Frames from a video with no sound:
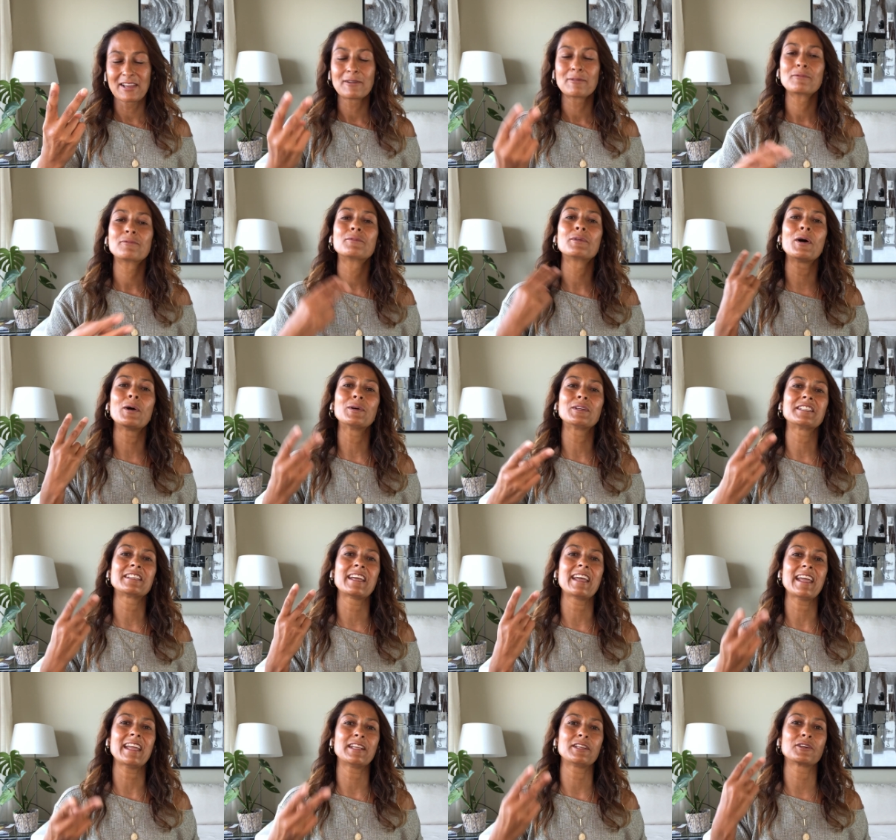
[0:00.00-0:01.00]

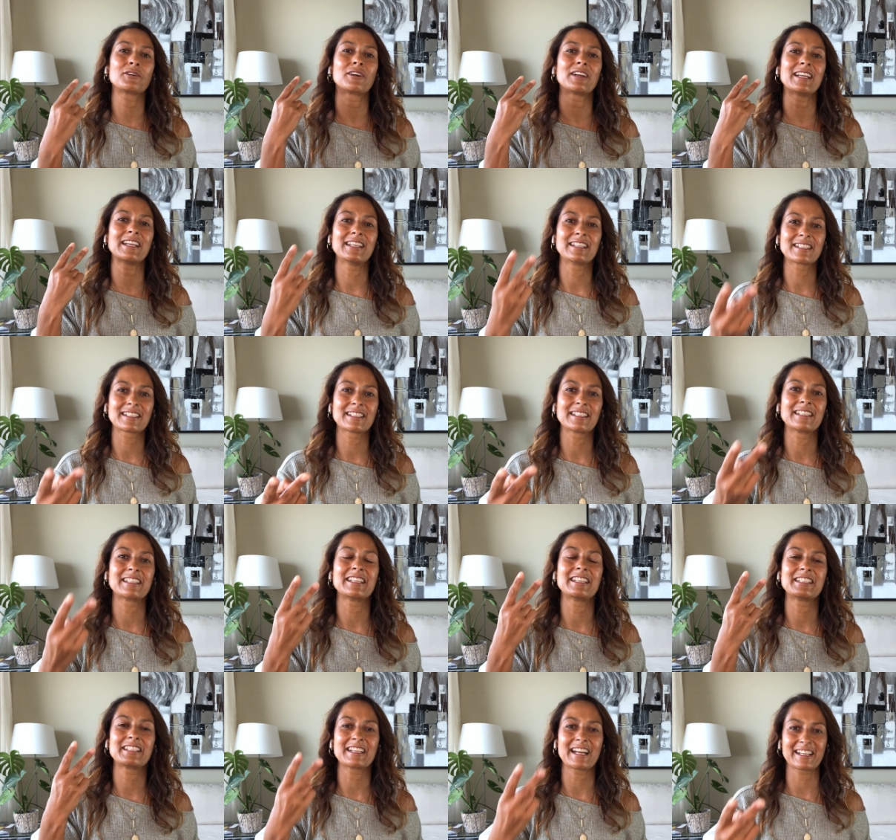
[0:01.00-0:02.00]
rotate your insulin
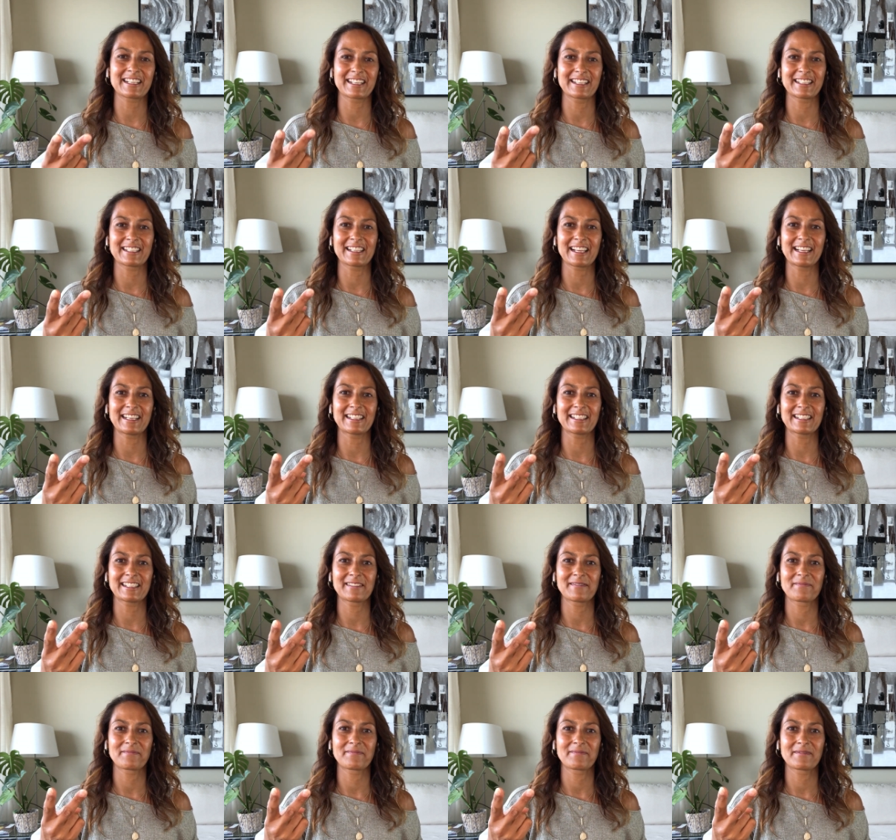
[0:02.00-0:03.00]
injection sites.
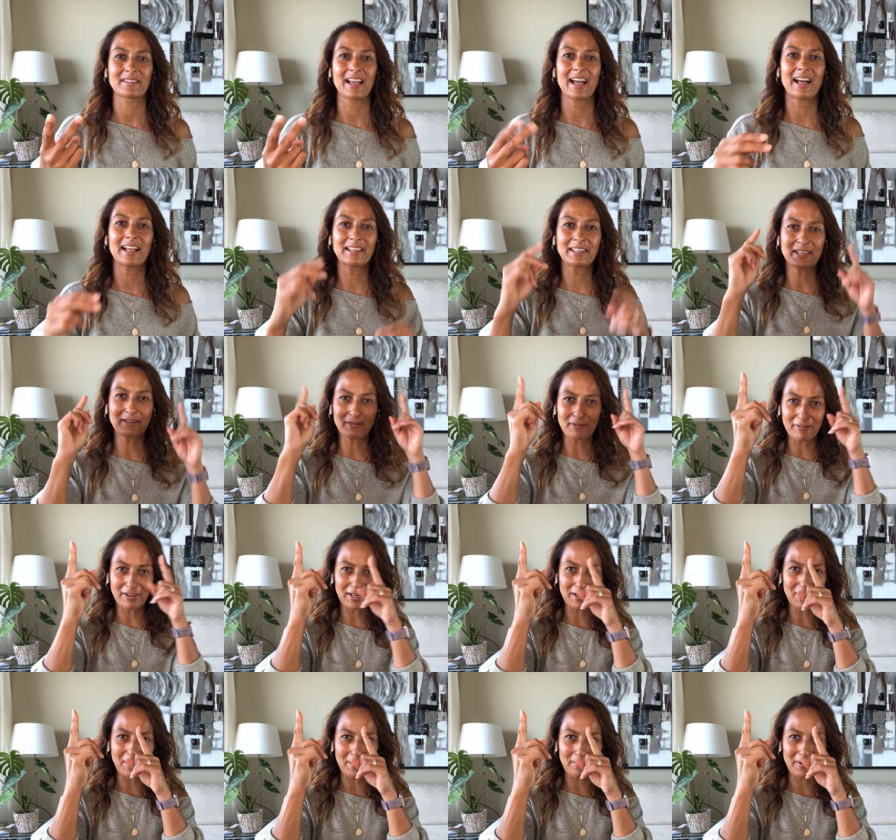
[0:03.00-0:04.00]
I'll leave a
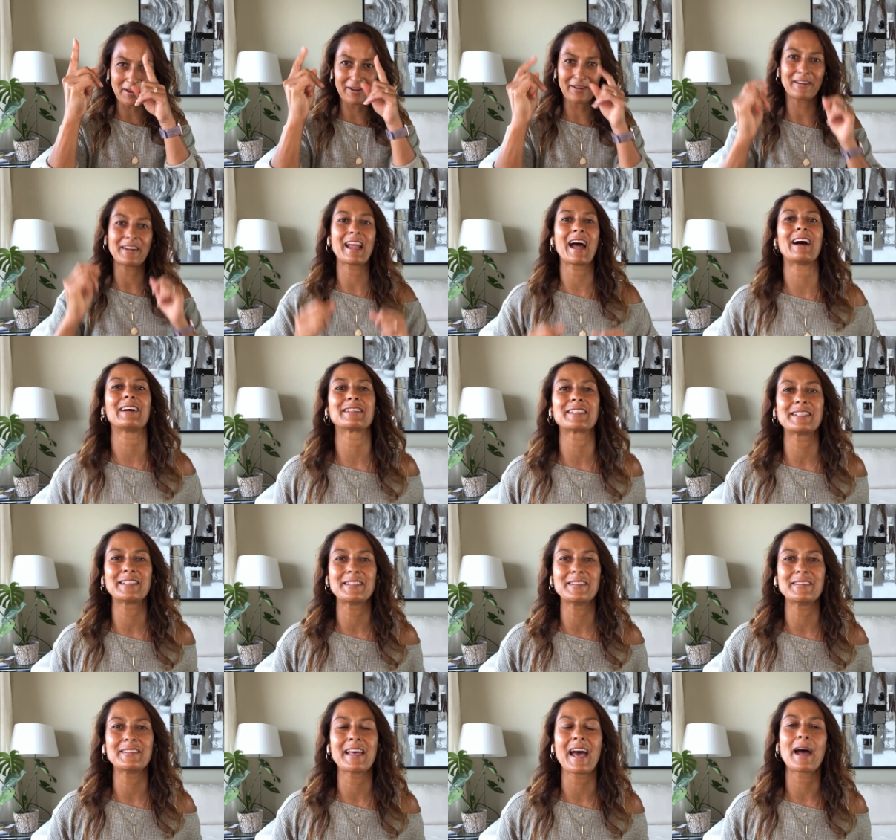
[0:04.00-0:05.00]
video up here on how to
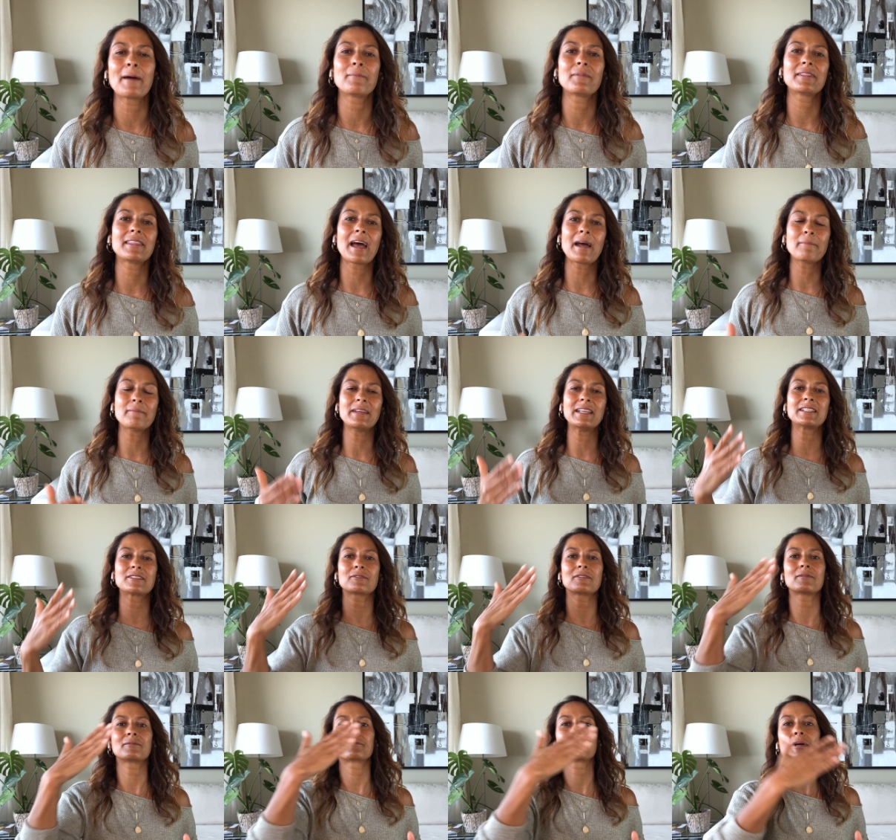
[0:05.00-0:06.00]
do that, but that means
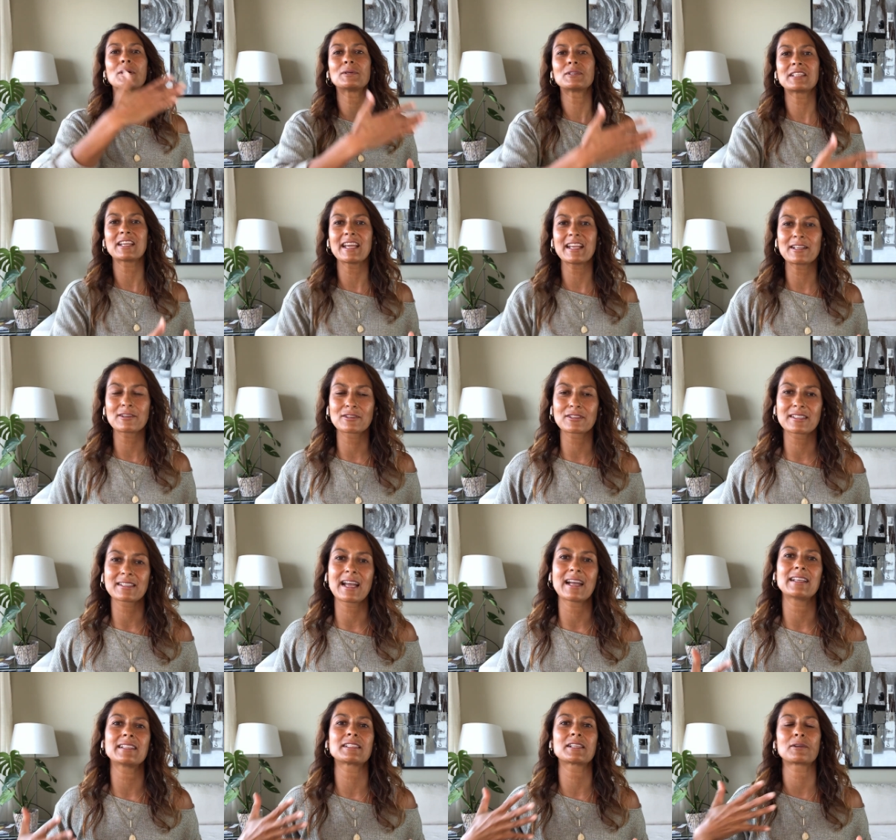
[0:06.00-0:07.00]
rotate your
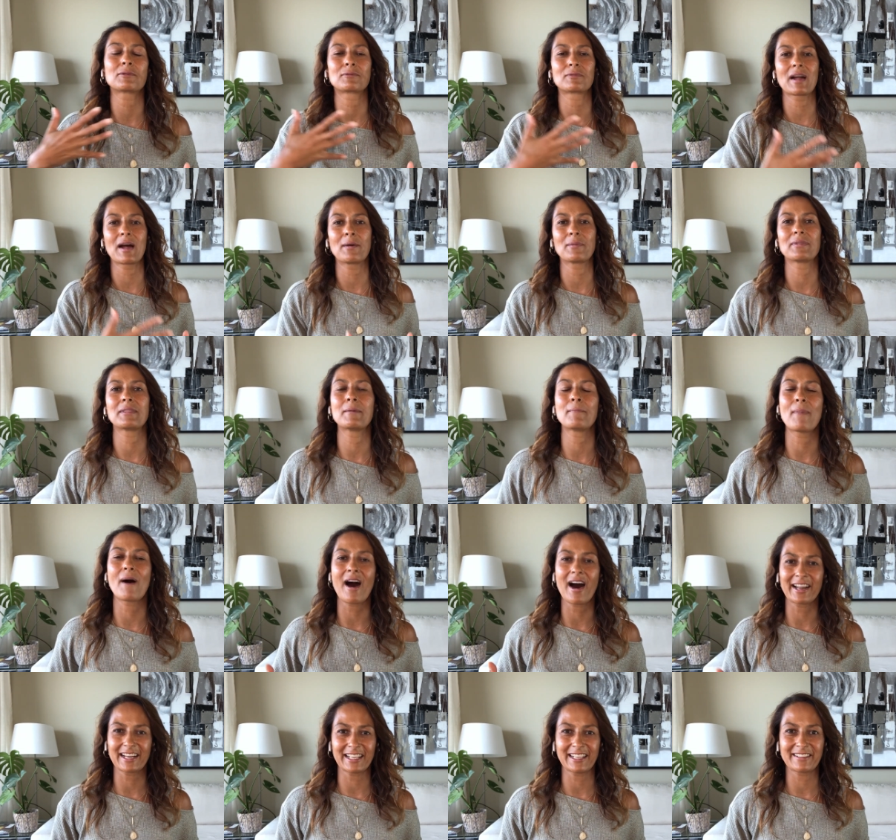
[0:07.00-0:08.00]
sites around the
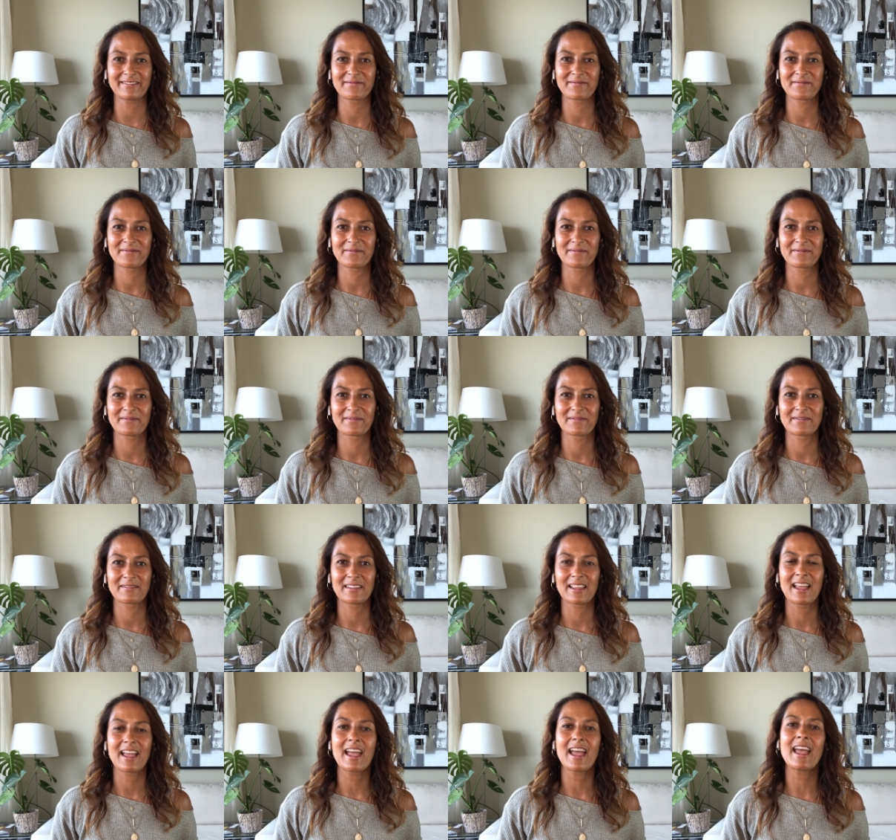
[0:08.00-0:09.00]
body.
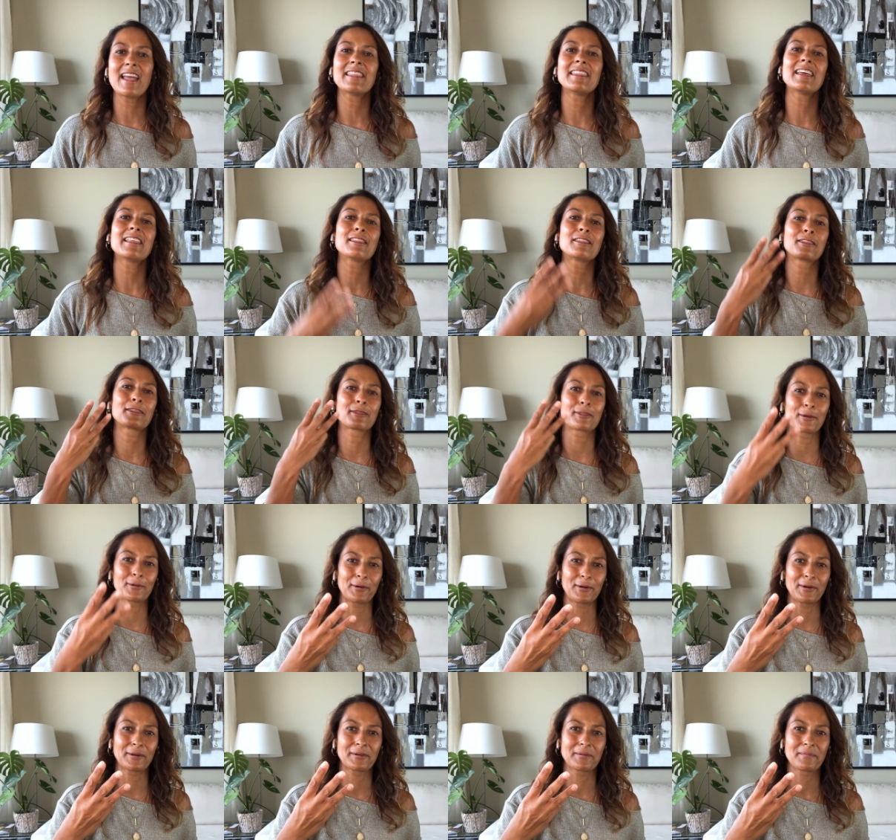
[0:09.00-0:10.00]
And then
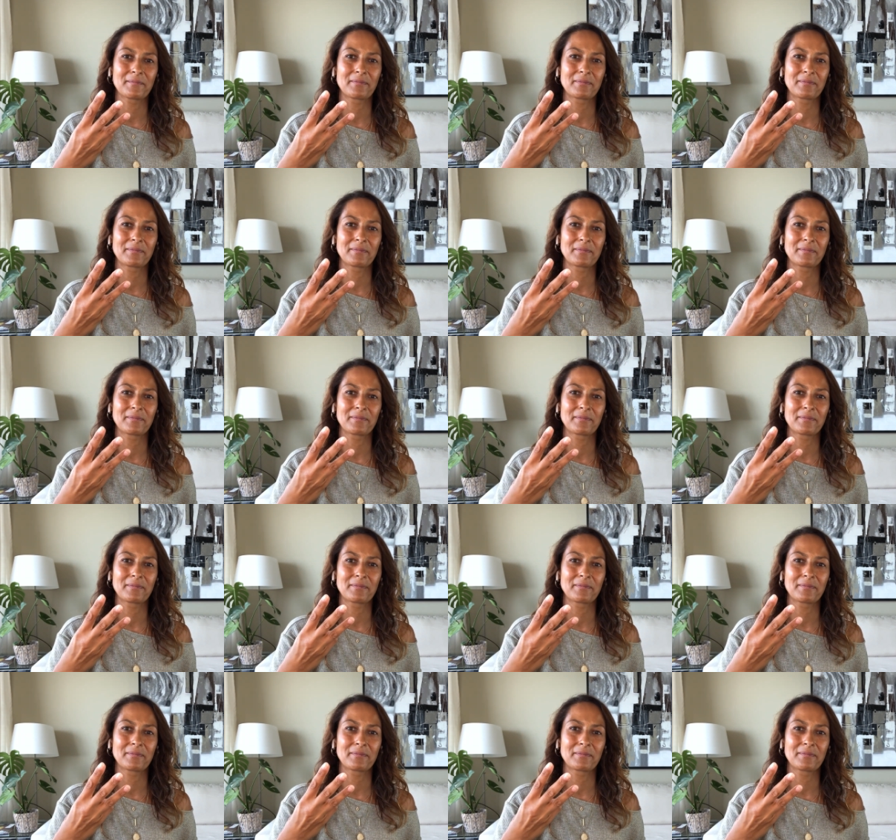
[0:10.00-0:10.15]
third,